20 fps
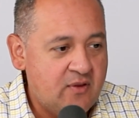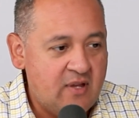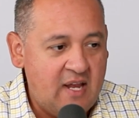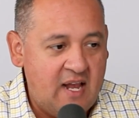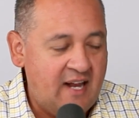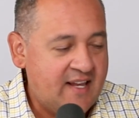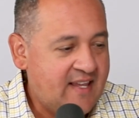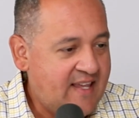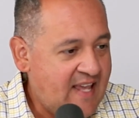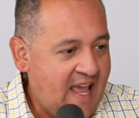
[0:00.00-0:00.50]

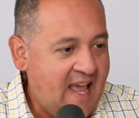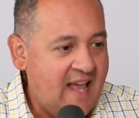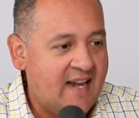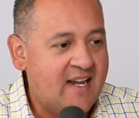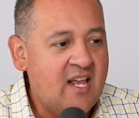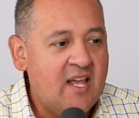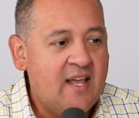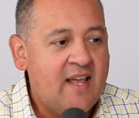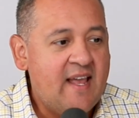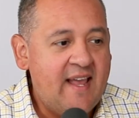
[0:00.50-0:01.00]

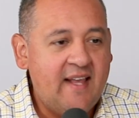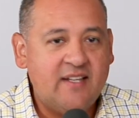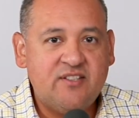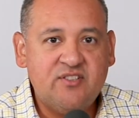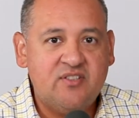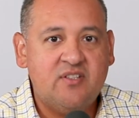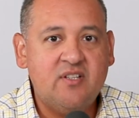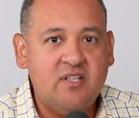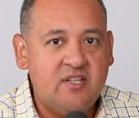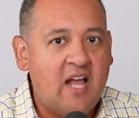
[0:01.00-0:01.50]
again,
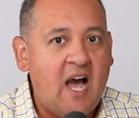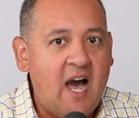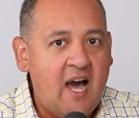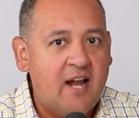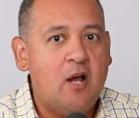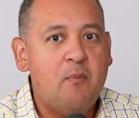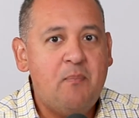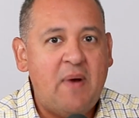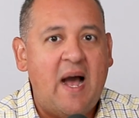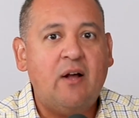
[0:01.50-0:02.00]
it's
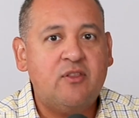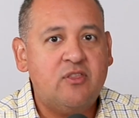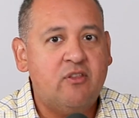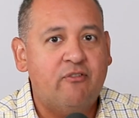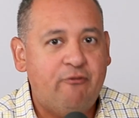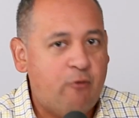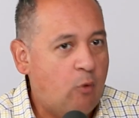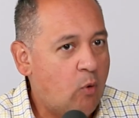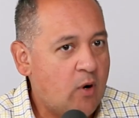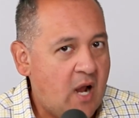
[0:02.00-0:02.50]
not about the
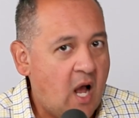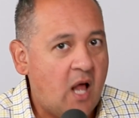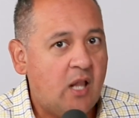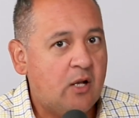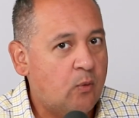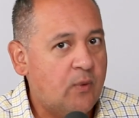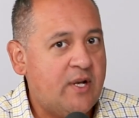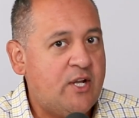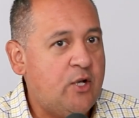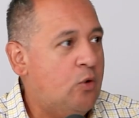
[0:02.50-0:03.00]

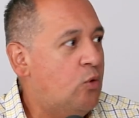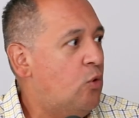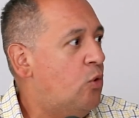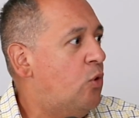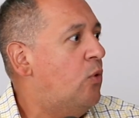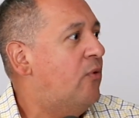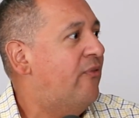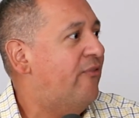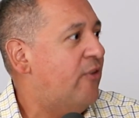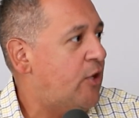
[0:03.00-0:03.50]
$4
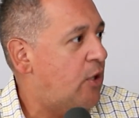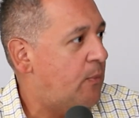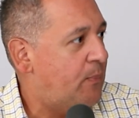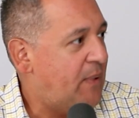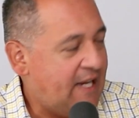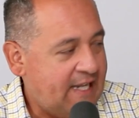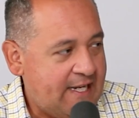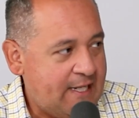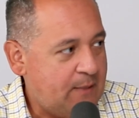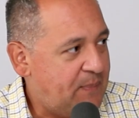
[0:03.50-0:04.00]
renewal for your
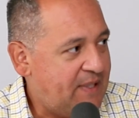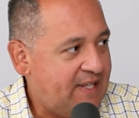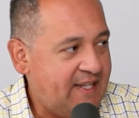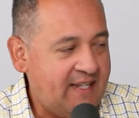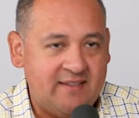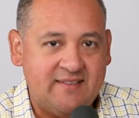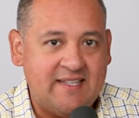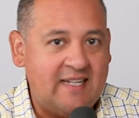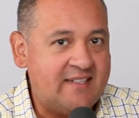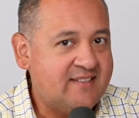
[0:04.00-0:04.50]

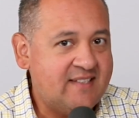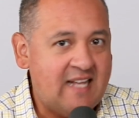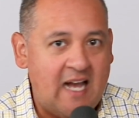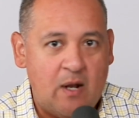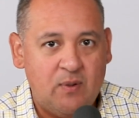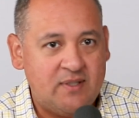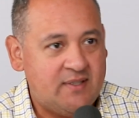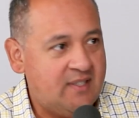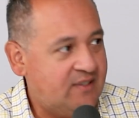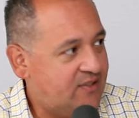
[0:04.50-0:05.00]
PDPs. That's
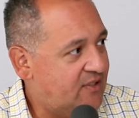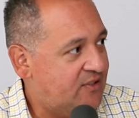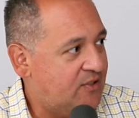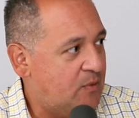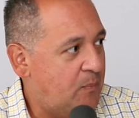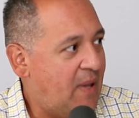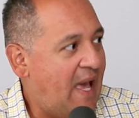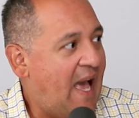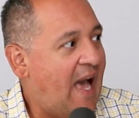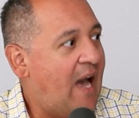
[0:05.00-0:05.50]
not what this is
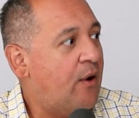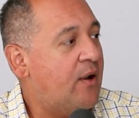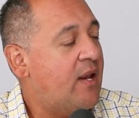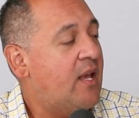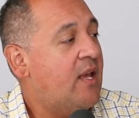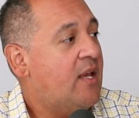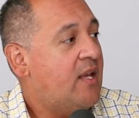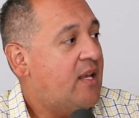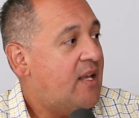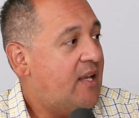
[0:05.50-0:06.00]
about.
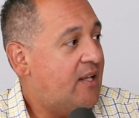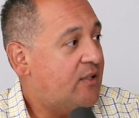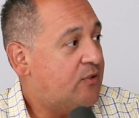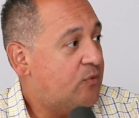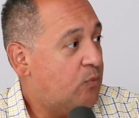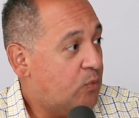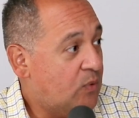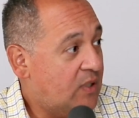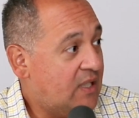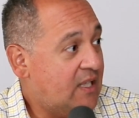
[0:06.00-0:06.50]

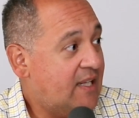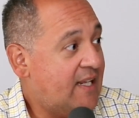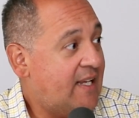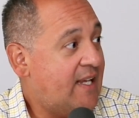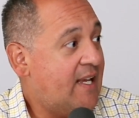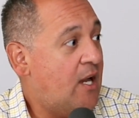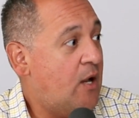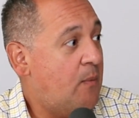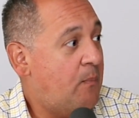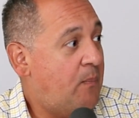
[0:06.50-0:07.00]
It's
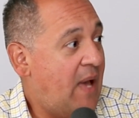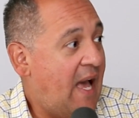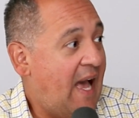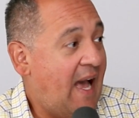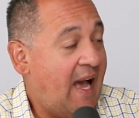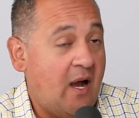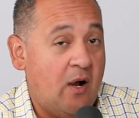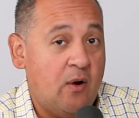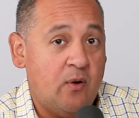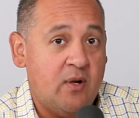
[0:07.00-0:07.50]
really
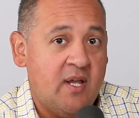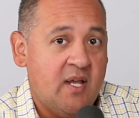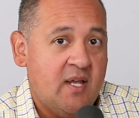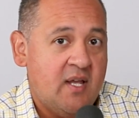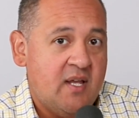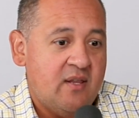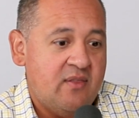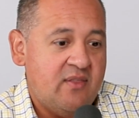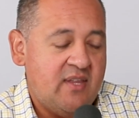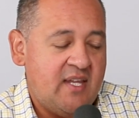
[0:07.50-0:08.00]
about
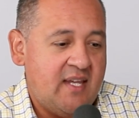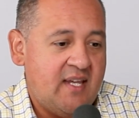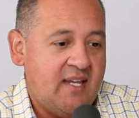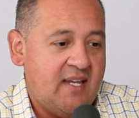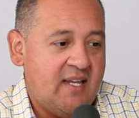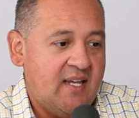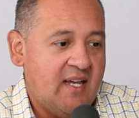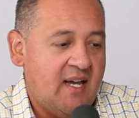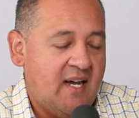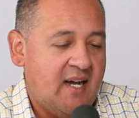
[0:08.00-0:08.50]

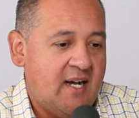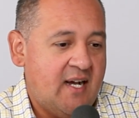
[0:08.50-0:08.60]
the